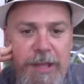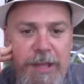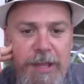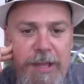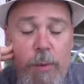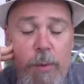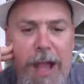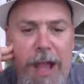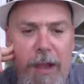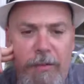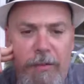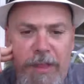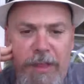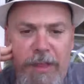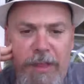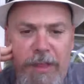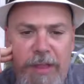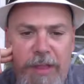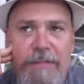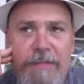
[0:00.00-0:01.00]
"Wow, they
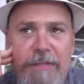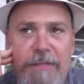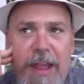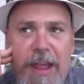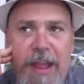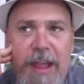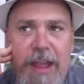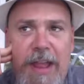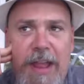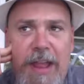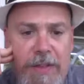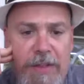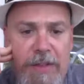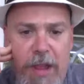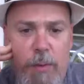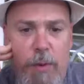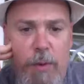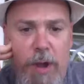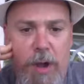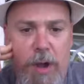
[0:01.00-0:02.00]
have everything that I
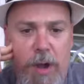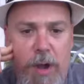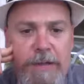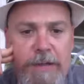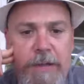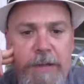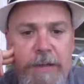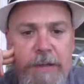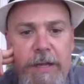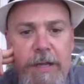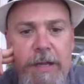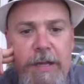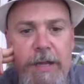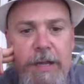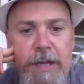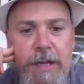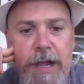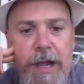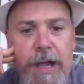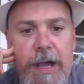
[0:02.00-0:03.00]

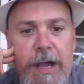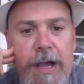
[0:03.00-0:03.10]
want."